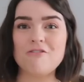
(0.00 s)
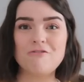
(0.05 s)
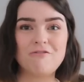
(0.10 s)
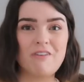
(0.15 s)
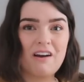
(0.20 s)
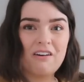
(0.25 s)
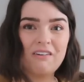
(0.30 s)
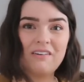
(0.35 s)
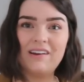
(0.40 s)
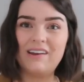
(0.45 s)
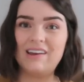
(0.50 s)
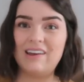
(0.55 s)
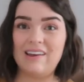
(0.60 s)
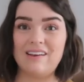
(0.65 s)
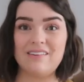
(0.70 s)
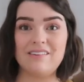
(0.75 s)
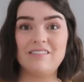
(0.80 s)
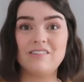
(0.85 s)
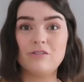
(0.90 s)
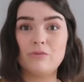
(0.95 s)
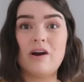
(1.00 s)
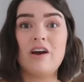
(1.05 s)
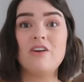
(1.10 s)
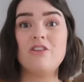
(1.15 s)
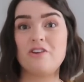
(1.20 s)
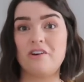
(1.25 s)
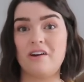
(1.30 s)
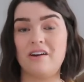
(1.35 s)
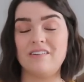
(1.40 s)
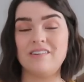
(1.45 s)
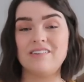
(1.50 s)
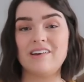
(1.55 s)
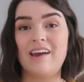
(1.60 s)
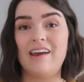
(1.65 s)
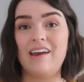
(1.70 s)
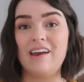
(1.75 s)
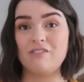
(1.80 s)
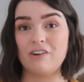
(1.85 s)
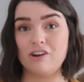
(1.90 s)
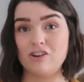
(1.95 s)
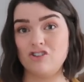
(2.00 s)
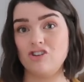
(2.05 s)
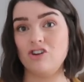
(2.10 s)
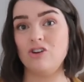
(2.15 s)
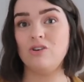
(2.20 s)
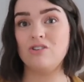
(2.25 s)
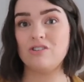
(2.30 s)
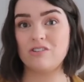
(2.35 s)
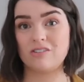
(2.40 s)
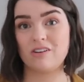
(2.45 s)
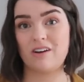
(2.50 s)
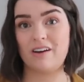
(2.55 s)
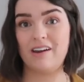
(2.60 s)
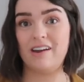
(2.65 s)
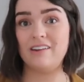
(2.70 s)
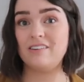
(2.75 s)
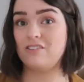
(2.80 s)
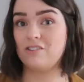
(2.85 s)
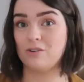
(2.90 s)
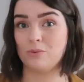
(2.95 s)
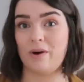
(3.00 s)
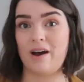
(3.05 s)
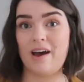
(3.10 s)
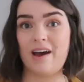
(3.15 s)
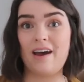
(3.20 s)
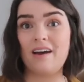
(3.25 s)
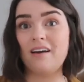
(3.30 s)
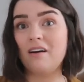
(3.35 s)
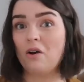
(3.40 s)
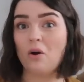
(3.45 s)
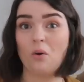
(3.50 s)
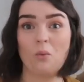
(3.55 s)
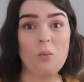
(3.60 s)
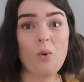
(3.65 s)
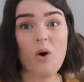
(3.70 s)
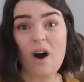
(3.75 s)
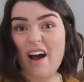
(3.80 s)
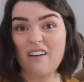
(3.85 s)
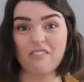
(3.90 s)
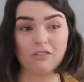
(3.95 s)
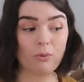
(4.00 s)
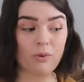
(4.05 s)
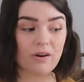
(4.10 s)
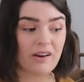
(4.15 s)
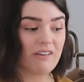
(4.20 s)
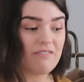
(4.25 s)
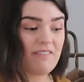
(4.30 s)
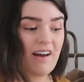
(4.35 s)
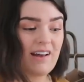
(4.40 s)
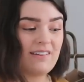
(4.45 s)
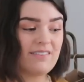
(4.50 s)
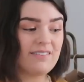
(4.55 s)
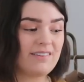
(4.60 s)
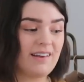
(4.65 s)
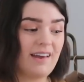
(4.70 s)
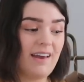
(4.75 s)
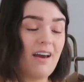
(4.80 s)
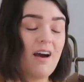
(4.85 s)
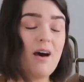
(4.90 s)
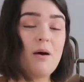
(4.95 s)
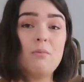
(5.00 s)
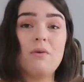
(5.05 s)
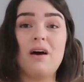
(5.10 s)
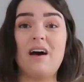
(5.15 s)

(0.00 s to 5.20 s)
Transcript: very easy to wear during the day if I do decide to wear whatever one I fancy um,